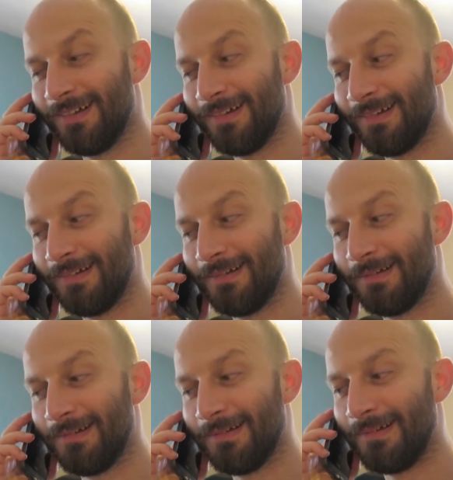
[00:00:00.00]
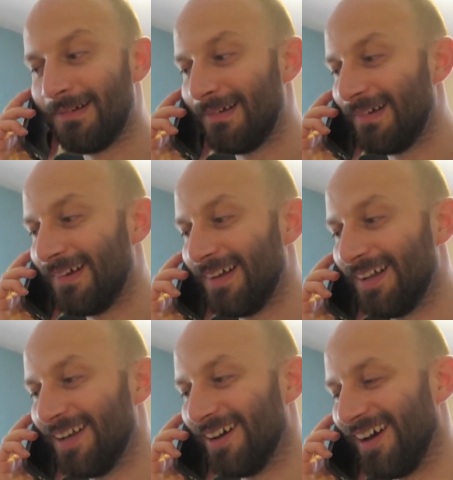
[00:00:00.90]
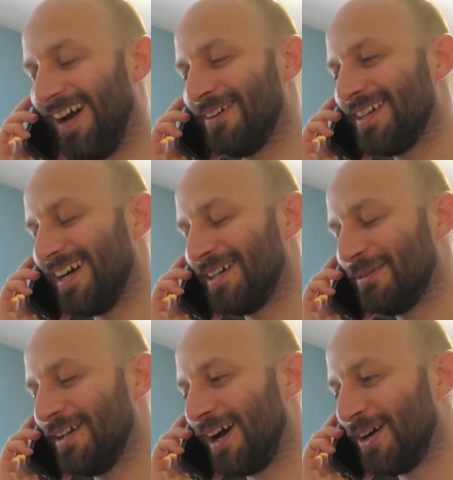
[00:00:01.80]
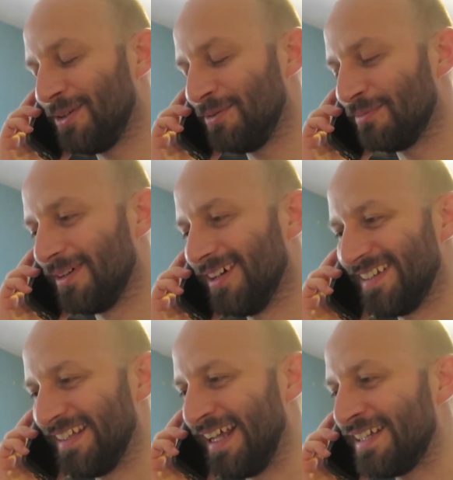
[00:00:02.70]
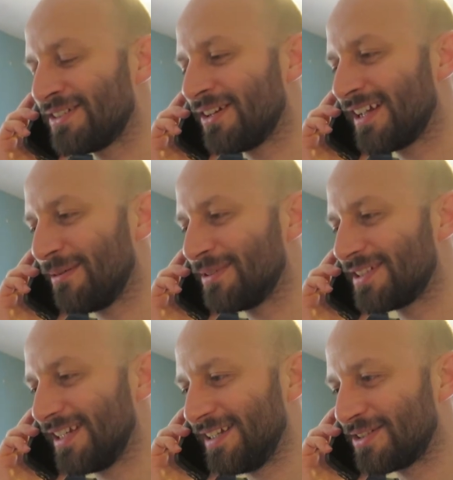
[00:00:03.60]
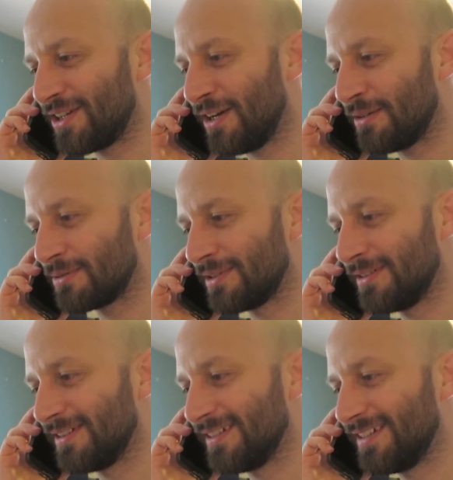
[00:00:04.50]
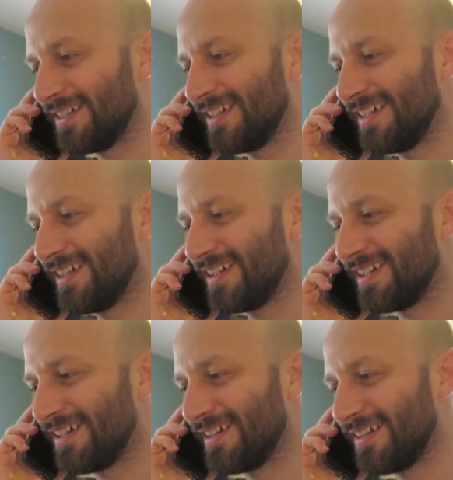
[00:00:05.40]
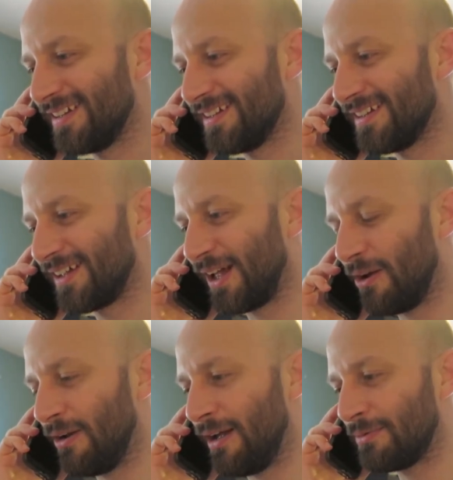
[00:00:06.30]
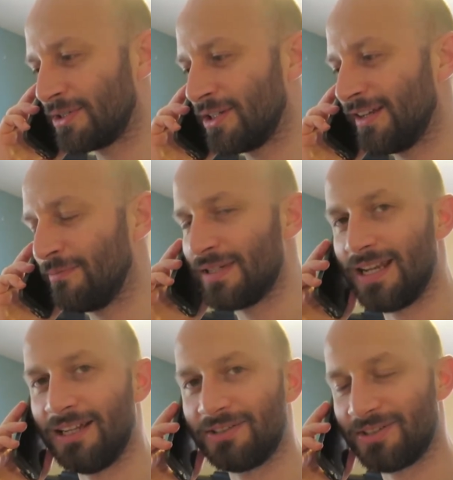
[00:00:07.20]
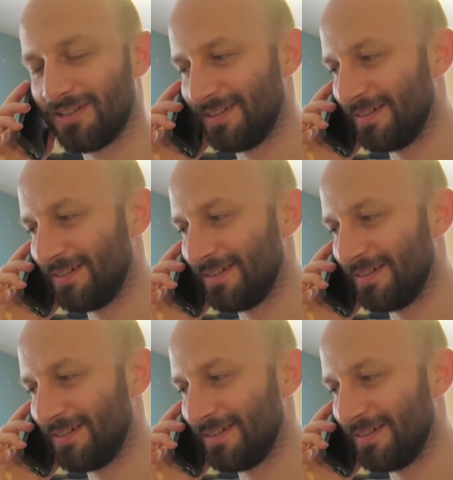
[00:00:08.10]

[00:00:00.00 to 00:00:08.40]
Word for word: Say Daddy, don't lie. Okay, we're home. Nanny's gonna come and see you, Charles. Better have your lunch quick, boy. Alright, I'm just gonna give him his lunch.